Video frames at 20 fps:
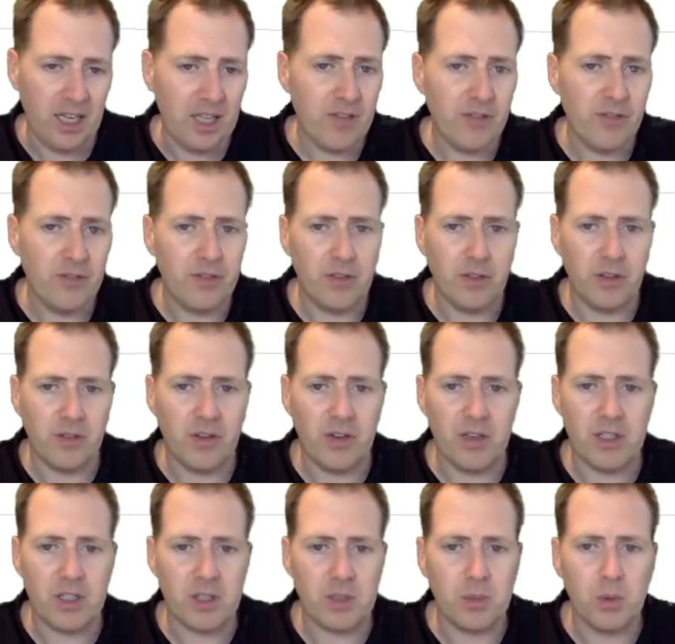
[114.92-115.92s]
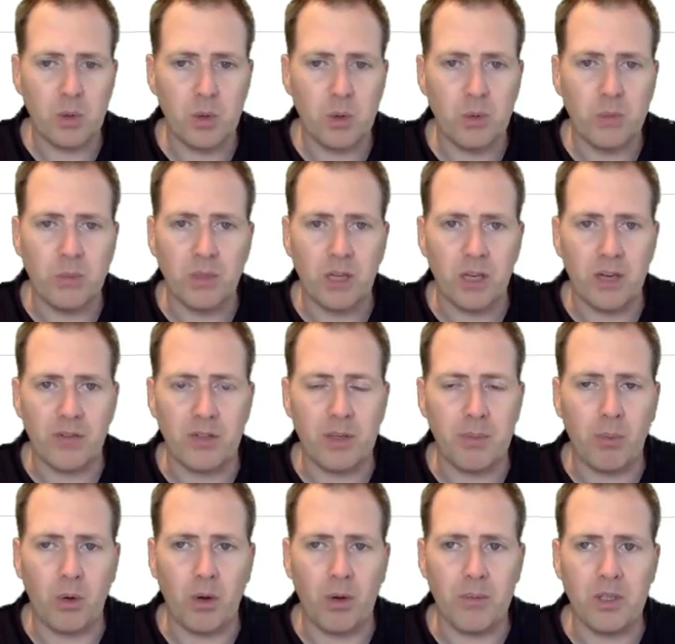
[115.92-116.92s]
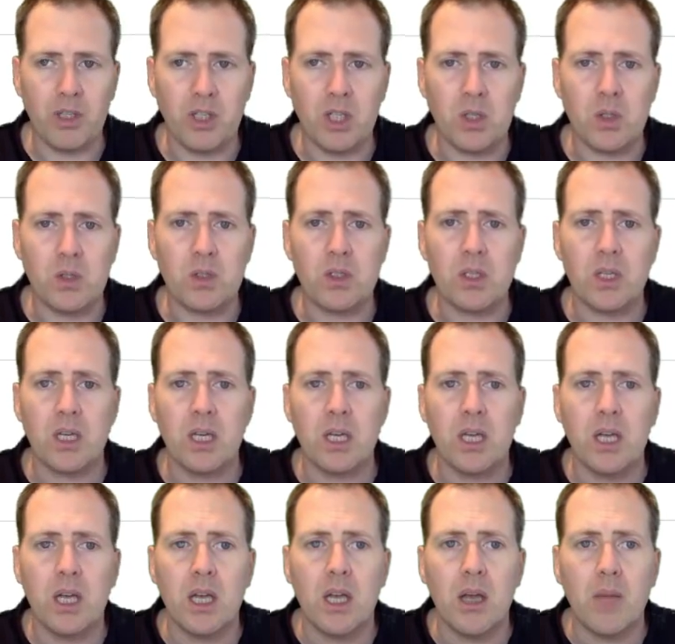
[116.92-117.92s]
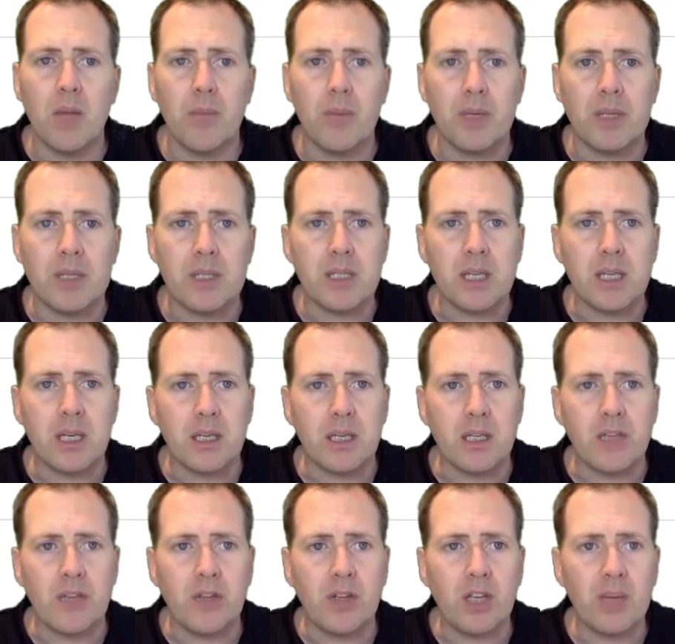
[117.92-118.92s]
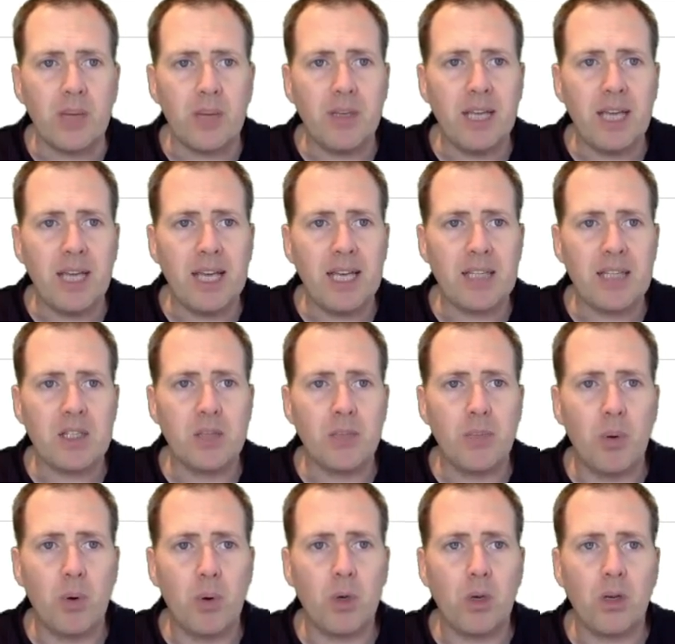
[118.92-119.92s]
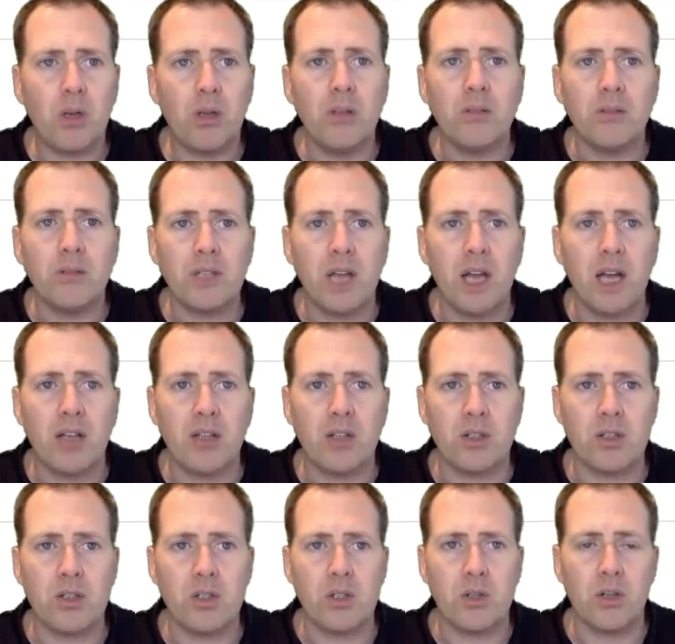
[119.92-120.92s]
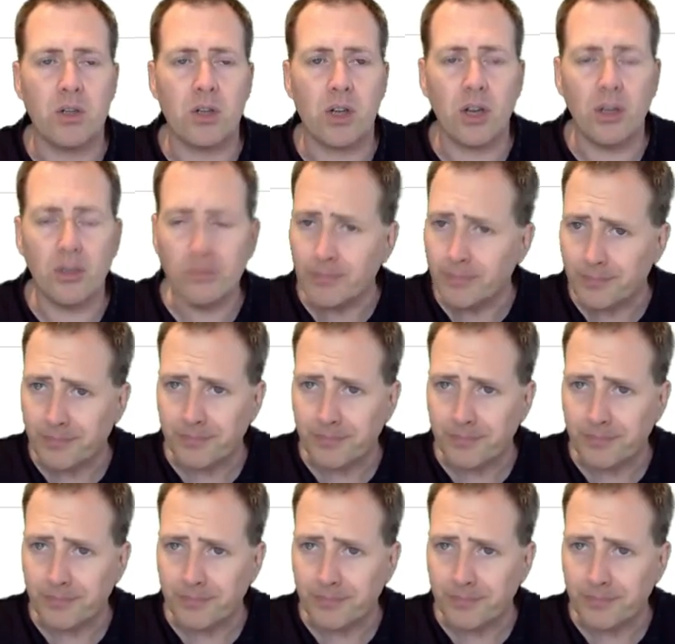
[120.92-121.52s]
even for very small kind of deployment use. But if you come in here to the portal.azure.com,